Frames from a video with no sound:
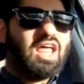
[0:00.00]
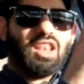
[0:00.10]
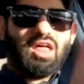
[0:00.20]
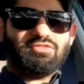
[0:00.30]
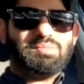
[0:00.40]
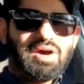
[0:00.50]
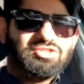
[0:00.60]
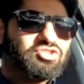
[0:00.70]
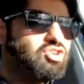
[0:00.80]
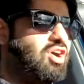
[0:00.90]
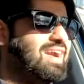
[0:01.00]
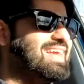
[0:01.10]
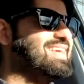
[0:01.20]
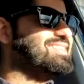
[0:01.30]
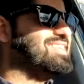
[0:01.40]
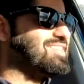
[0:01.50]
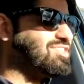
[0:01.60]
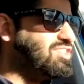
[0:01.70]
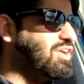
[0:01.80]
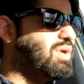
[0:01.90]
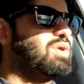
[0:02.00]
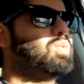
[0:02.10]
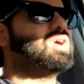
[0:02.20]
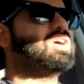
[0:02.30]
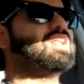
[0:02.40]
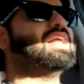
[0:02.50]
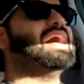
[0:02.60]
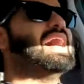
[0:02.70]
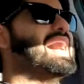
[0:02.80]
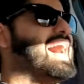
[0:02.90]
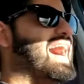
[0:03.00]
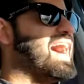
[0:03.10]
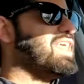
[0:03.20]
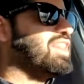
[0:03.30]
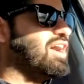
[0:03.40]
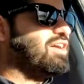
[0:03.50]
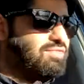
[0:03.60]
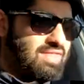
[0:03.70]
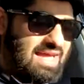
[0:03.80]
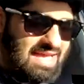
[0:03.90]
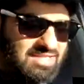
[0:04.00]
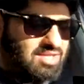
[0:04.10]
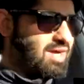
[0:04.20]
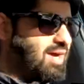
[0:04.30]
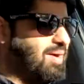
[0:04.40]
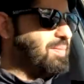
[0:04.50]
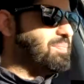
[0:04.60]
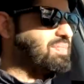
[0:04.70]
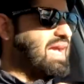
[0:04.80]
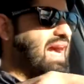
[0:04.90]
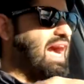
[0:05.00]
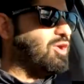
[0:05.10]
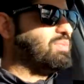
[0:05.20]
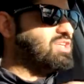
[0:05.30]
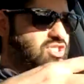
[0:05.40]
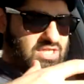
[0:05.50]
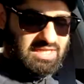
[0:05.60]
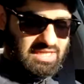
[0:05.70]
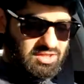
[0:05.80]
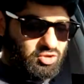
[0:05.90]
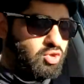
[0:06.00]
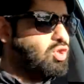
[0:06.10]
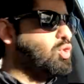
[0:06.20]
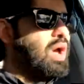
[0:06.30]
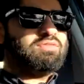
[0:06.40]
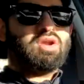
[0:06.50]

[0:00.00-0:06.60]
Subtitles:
love about this car is the steering wheel. I love that how much you have an